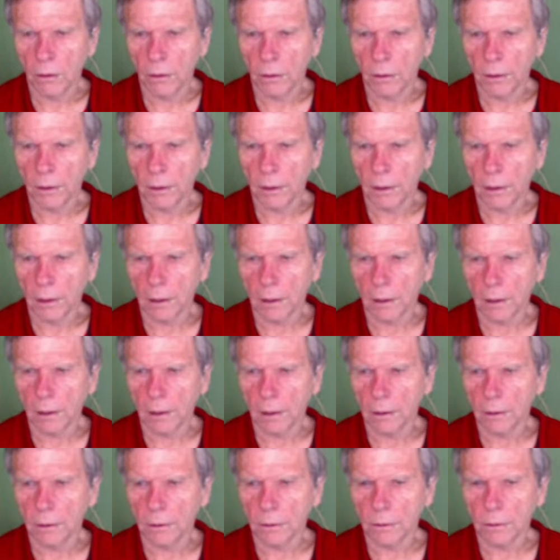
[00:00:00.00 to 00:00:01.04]

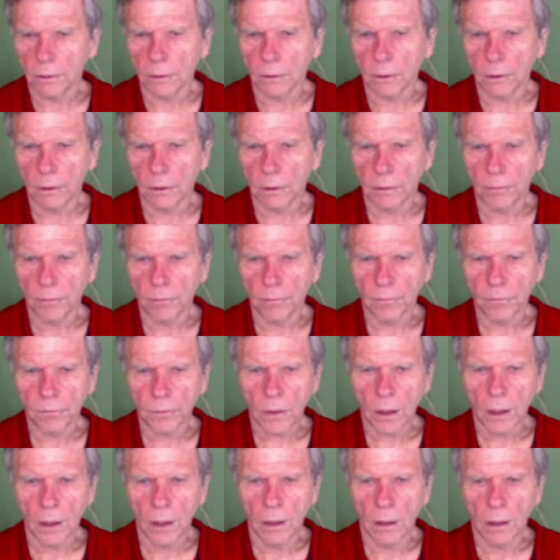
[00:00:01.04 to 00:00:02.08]
And
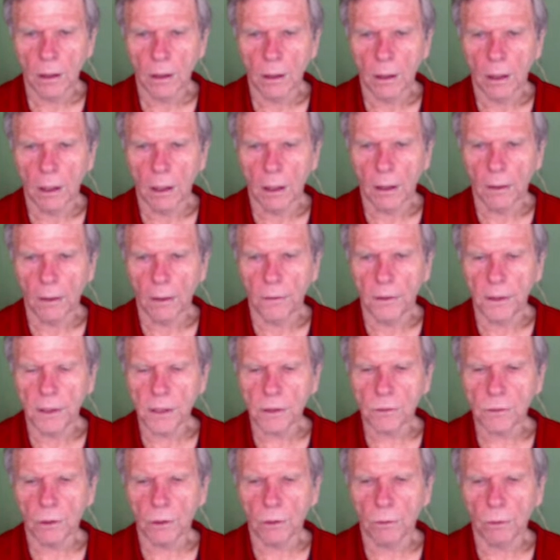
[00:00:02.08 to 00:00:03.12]

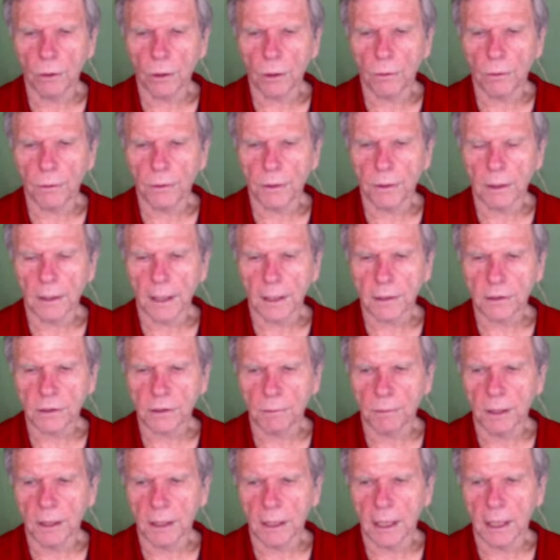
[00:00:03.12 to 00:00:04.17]
these will work with Alexa,
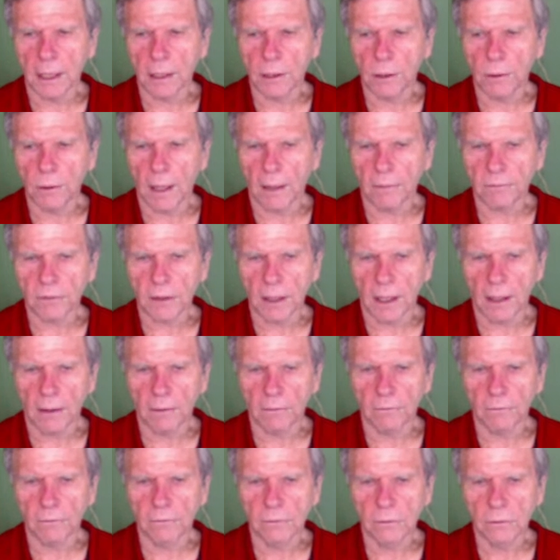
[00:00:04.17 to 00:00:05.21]
but again, you have to
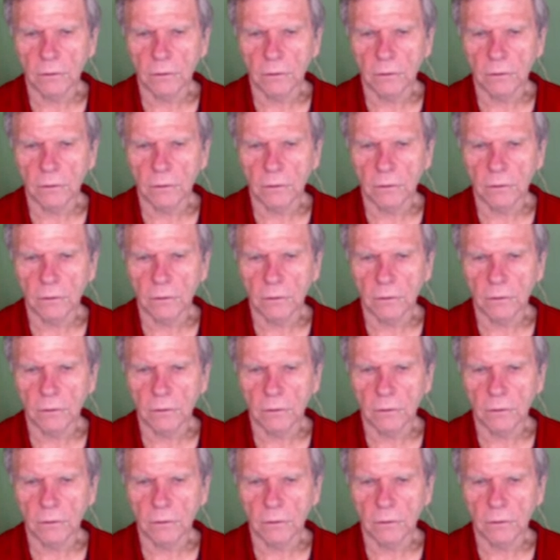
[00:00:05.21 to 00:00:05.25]
have,